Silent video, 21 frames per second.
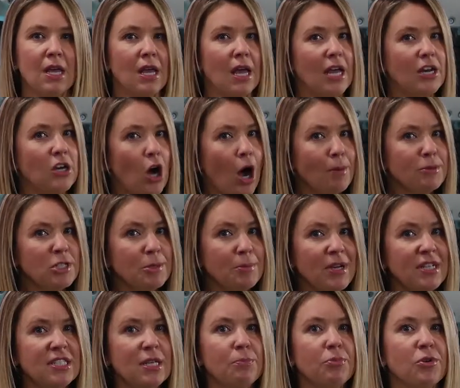And
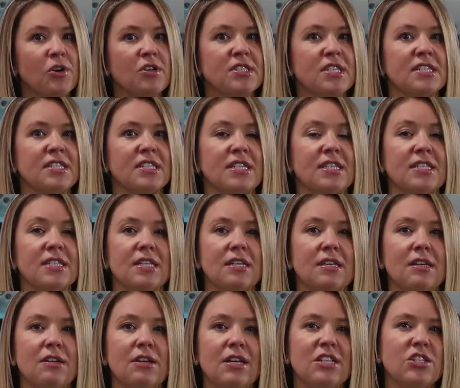optimizing processes
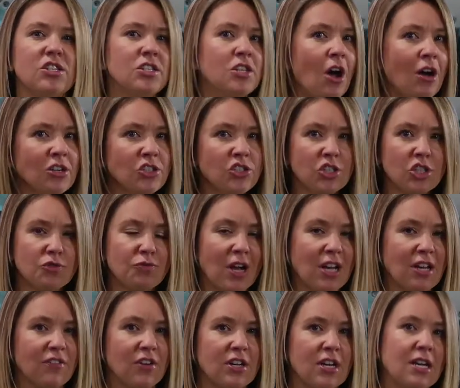is not just
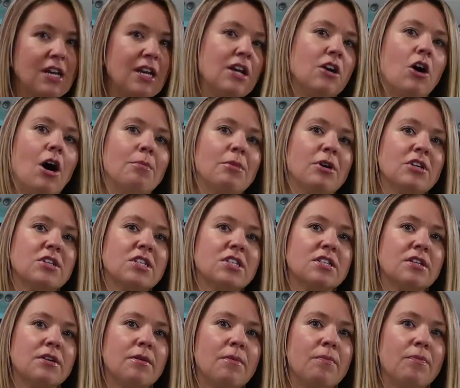relevant in
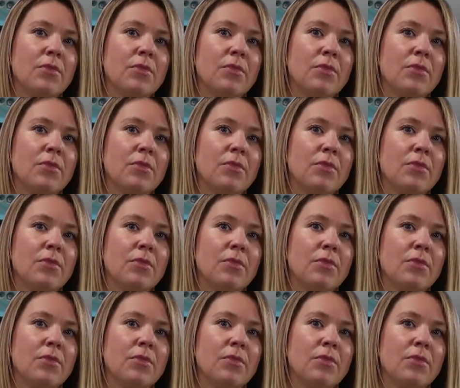e-commerce.